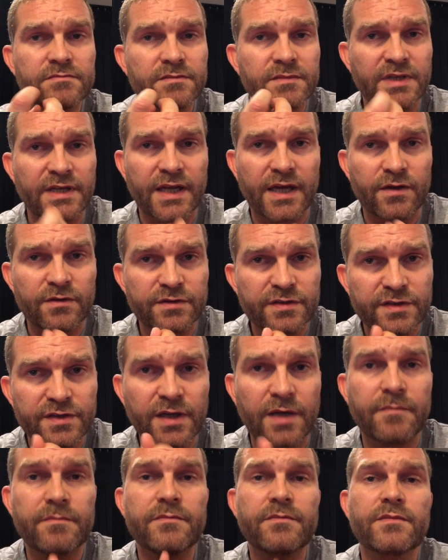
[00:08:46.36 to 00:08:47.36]
Now
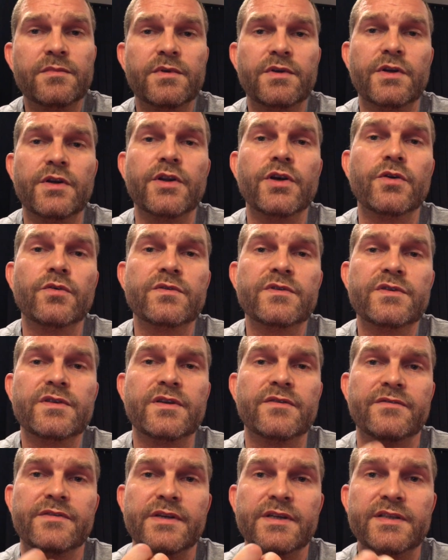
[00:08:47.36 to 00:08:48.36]
some notes
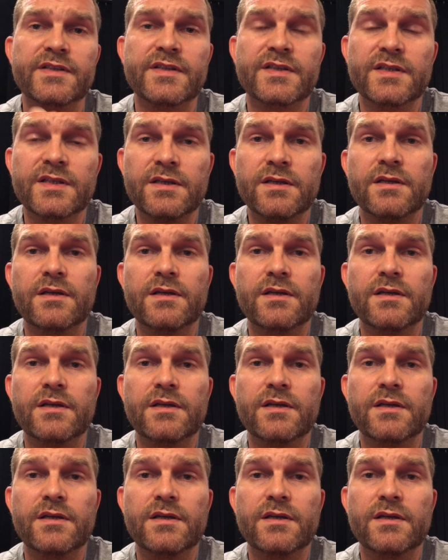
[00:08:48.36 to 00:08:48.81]
of this